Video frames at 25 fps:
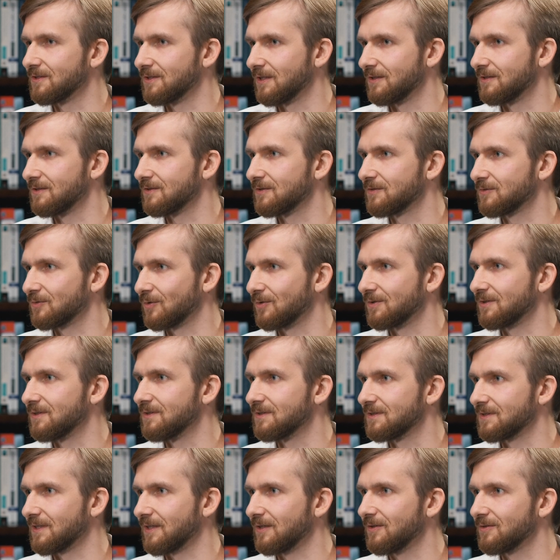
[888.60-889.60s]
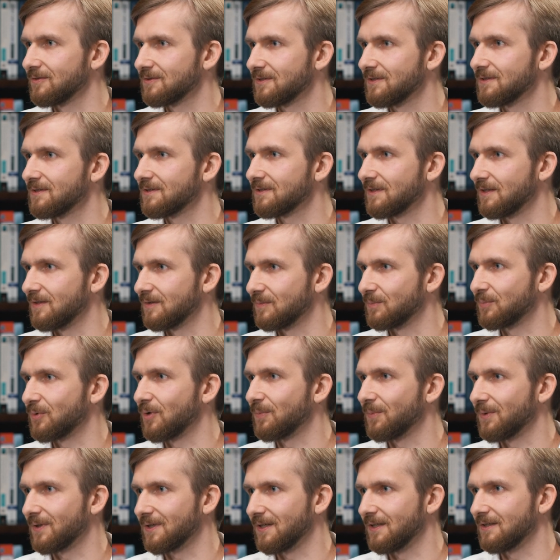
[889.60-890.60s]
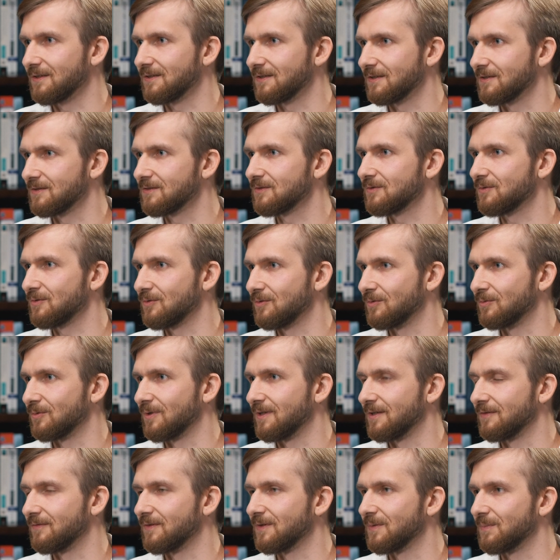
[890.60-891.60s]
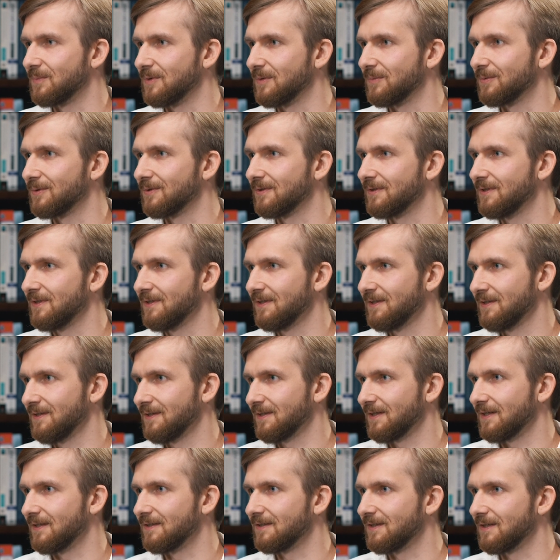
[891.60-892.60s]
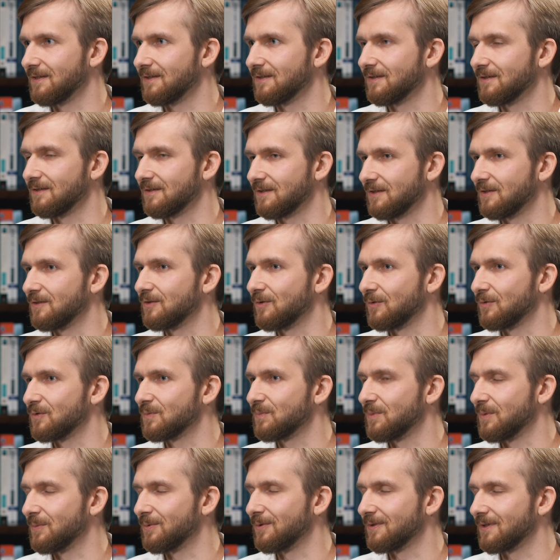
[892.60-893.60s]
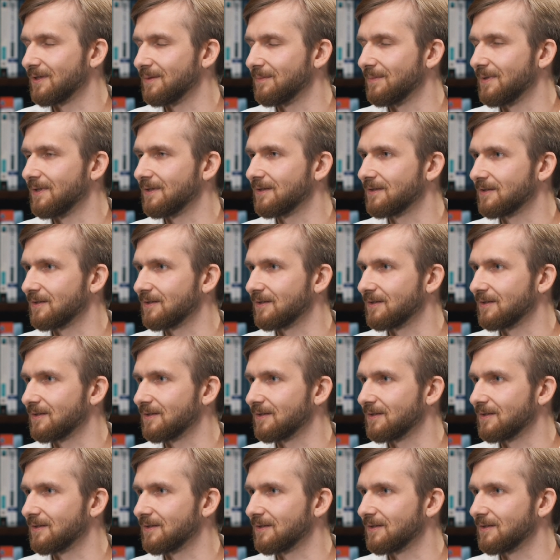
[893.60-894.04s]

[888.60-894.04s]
that is stored in silos and propagate this to relevant people, and then those people can make